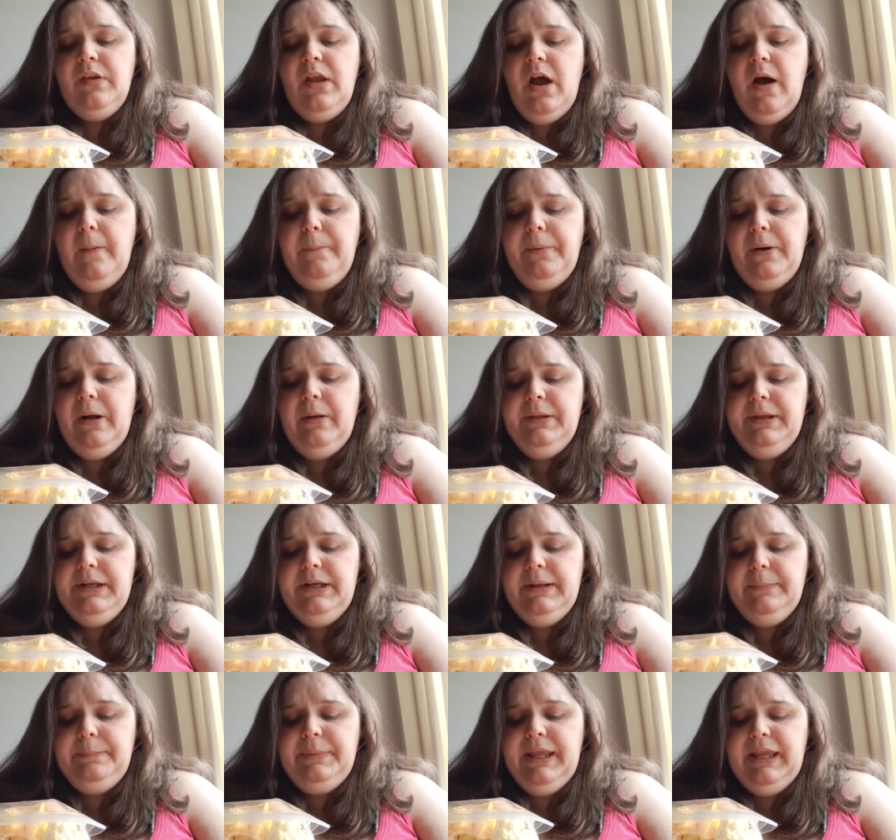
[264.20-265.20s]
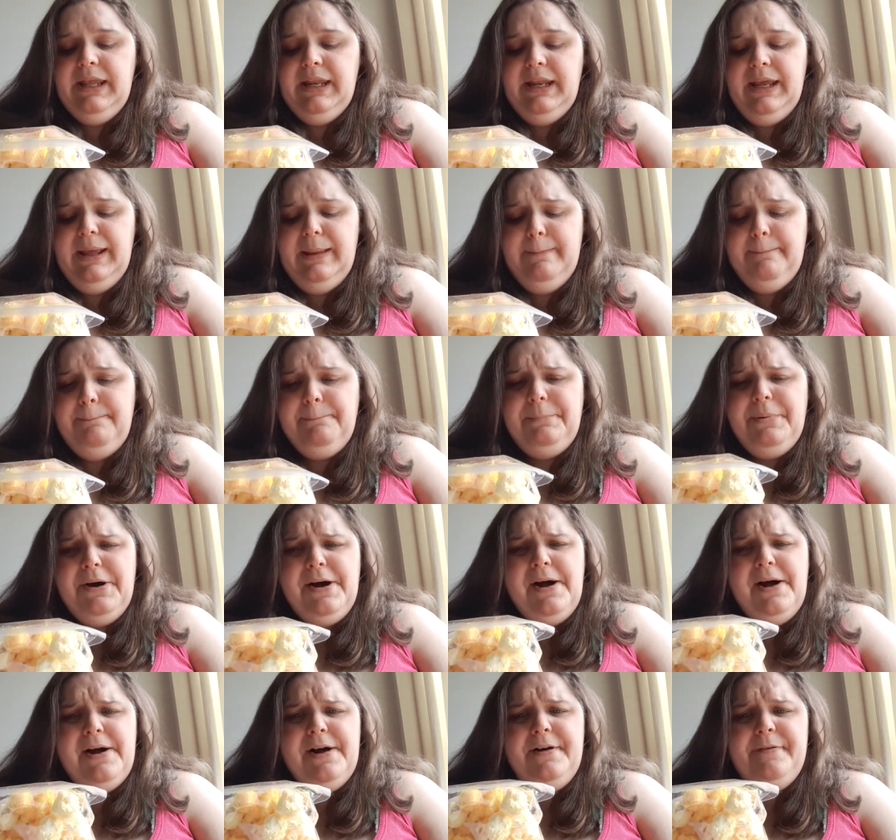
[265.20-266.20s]
I'll probably end up eating it,
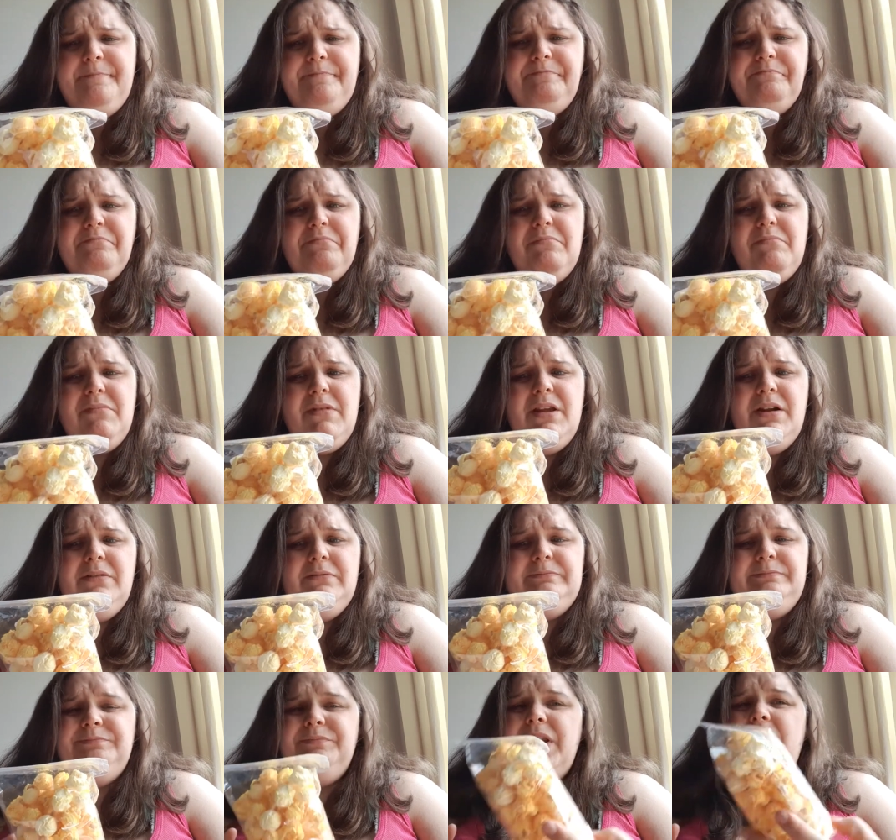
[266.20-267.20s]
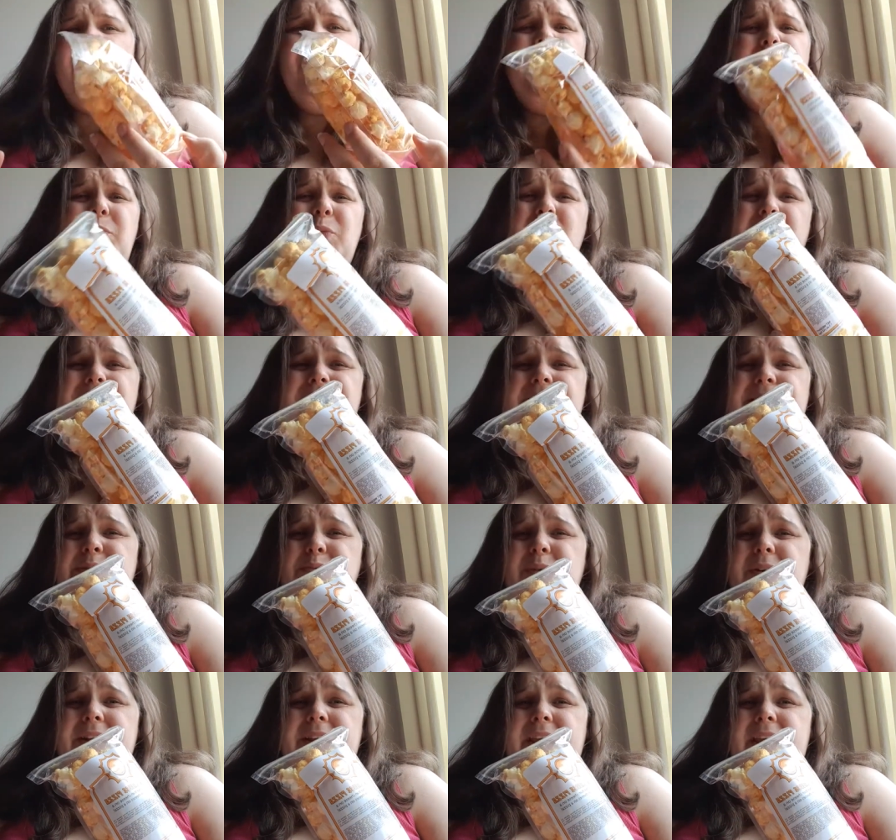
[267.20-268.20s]
but I wouldn't want this
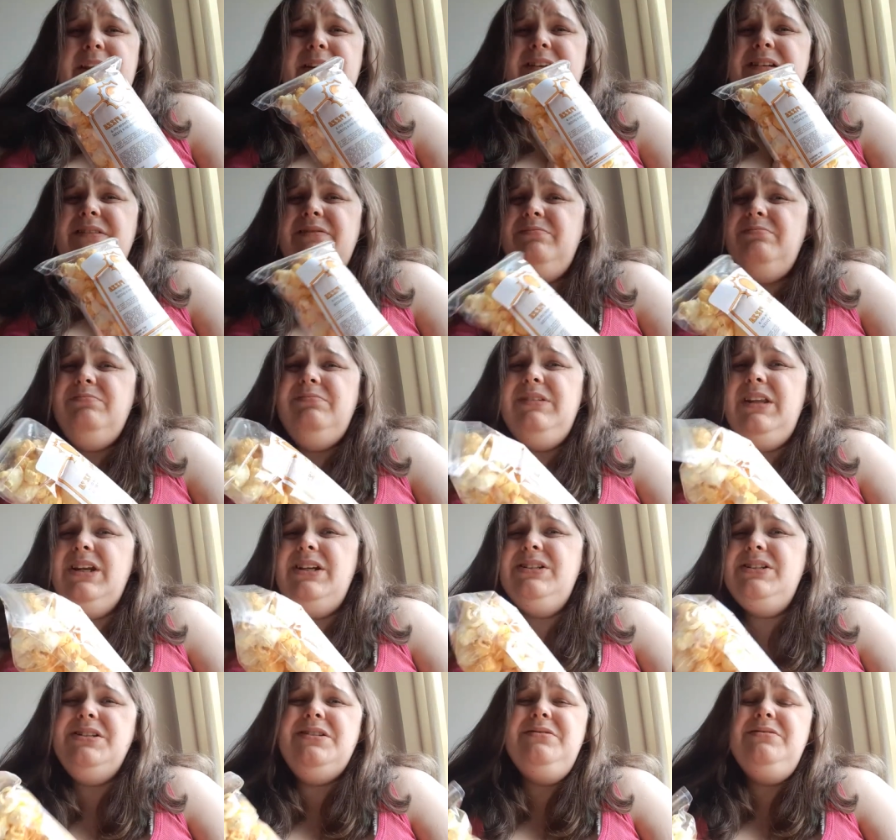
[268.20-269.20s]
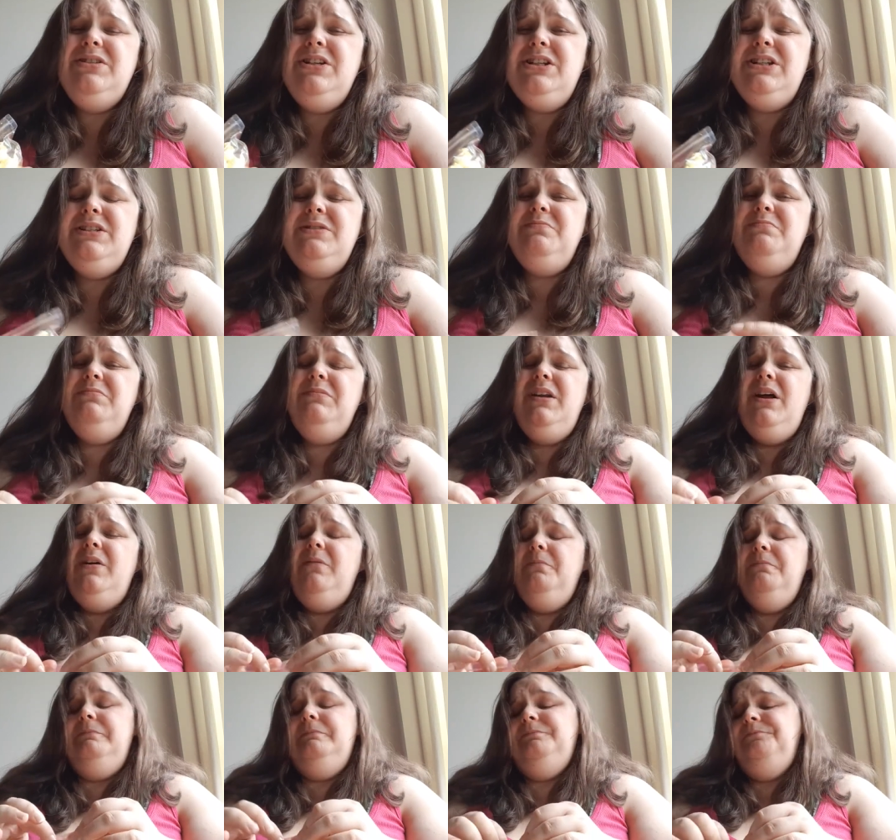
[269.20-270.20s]
one again. There's just, no.
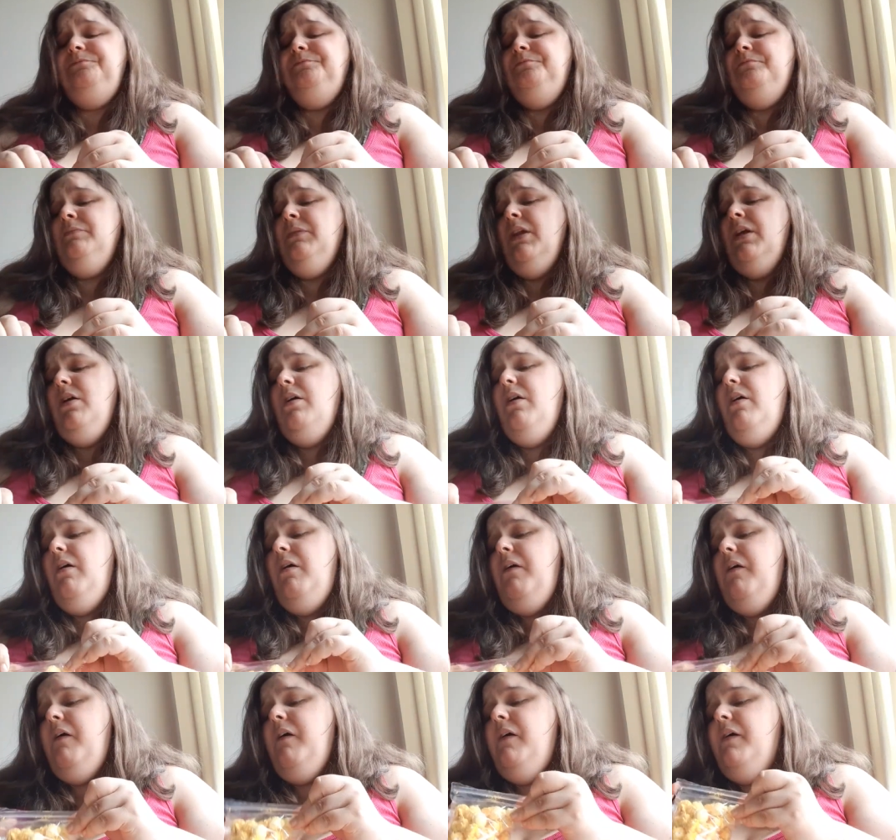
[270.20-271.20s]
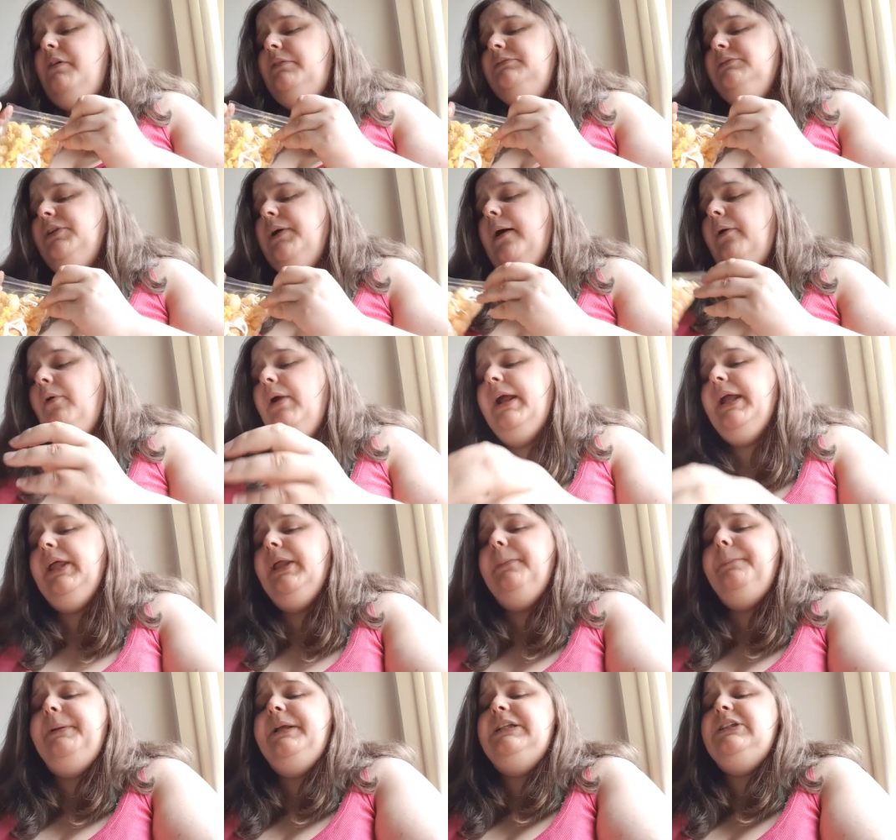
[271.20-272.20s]
The
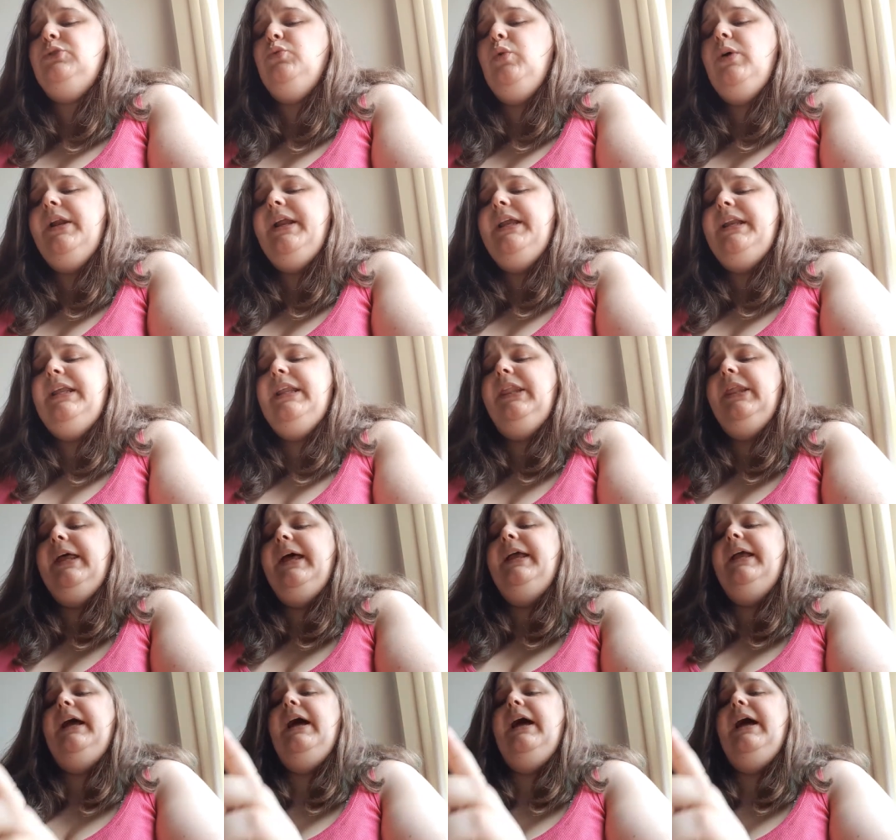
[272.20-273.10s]
regular pizza one I did like.